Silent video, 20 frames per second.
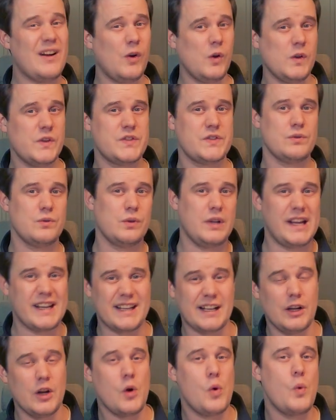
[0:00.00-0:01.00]
also
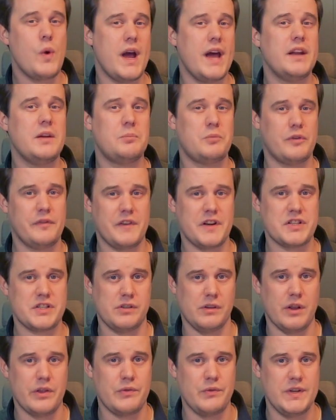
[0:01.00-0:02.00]
like low-end
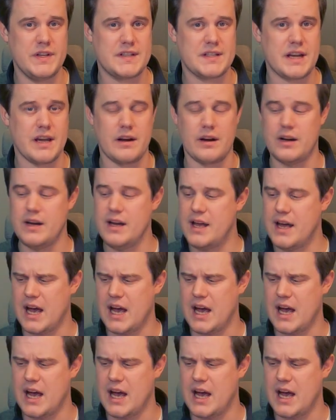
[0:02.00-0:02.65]
professional 3D scanner.